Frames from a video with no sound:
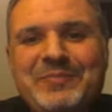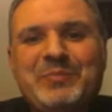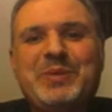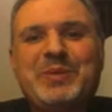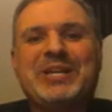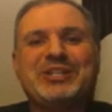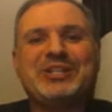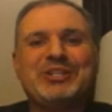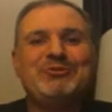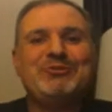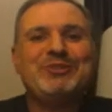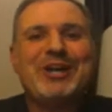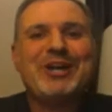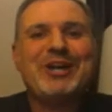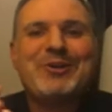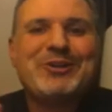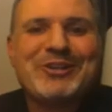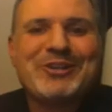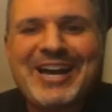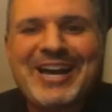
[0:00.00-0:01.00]
Because you
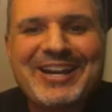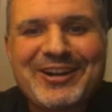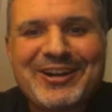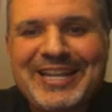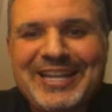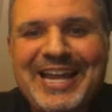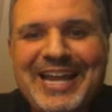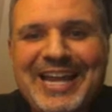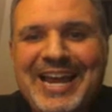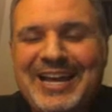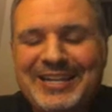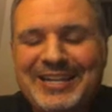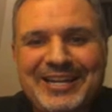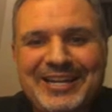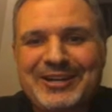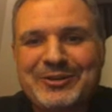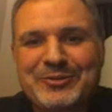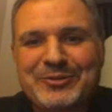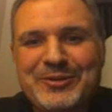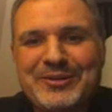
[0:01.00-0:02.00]
know you're not on a,
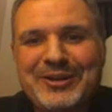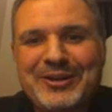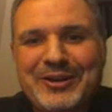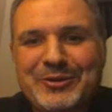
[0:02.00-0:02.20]
on